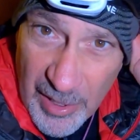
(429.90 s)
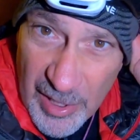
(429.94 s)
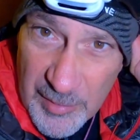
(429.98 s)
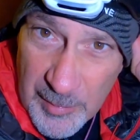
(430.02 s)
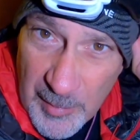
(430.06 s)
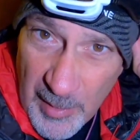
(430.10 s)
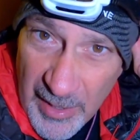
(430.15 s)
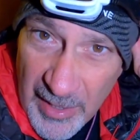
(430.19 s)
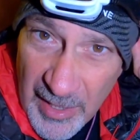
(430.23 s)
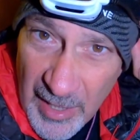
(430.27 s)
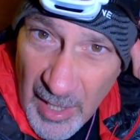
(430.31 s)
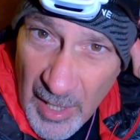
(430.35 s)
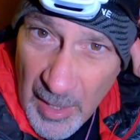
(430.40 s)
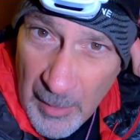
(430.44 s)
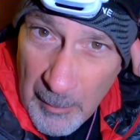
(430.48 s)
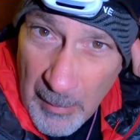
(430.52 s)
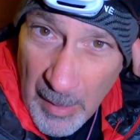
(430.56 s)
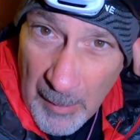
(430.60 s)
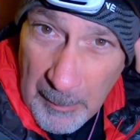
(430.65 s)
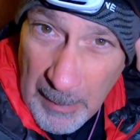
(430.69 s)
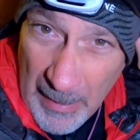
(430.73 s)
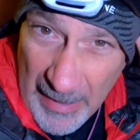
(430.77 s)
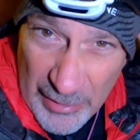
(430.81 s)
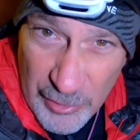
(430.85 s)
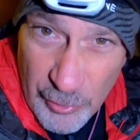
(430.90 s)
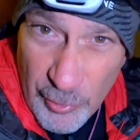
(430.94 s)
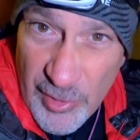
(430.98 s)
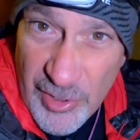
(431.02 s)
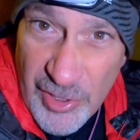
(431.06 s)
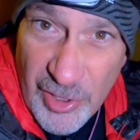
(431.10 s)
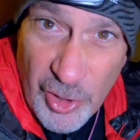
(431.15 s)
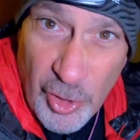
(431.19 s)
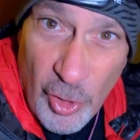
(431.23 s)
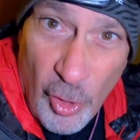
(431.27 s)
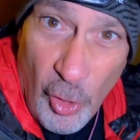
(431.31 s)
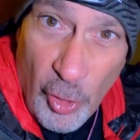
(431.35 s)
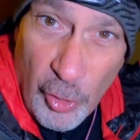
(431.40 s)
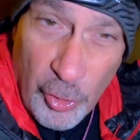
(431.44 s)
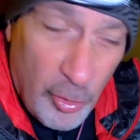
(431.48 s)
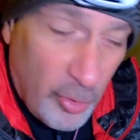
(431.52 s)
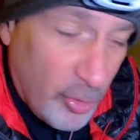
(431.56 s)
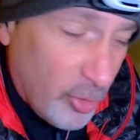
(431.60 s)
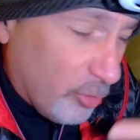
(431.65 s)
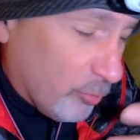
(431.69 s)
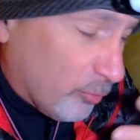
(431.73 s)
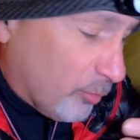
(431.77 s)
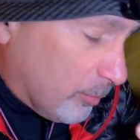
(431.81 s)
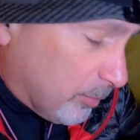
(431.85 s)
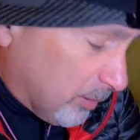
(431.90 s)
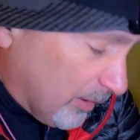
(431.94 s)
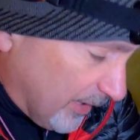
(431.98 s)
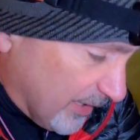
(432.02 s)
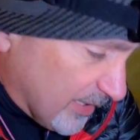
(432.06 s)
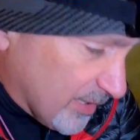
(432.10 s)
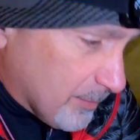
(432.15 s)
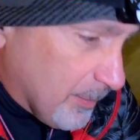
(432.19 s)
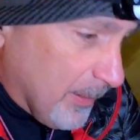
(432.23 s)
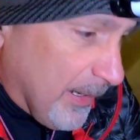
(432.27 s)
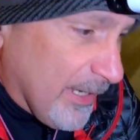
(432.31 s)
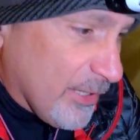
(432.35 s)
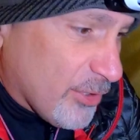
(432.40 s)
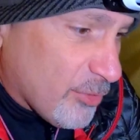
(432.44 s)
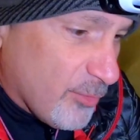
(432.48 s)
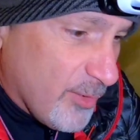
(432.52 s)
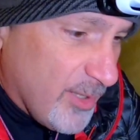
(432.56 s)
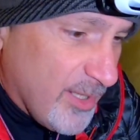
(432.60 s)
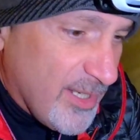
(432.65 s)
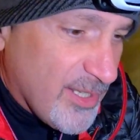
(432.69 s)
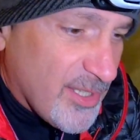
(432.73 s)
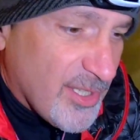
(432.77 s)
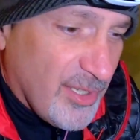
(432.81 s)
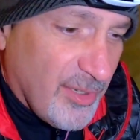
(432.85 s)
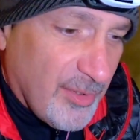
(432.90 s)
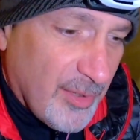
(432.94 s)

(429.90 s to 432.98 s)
because my batteries are gone, or I've got to replace batteries,